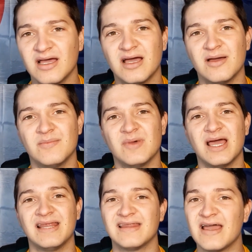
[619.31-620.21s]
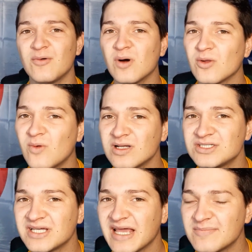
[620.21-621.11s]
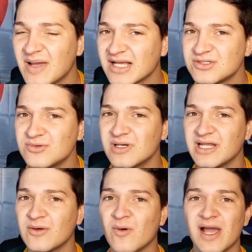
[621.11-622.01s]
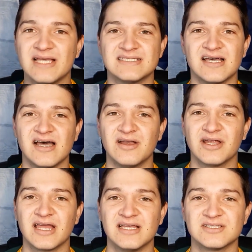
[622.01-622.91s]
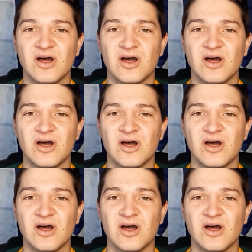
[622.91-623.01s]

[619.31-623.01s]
And they will want to get back to winning ways, the Hurricanes,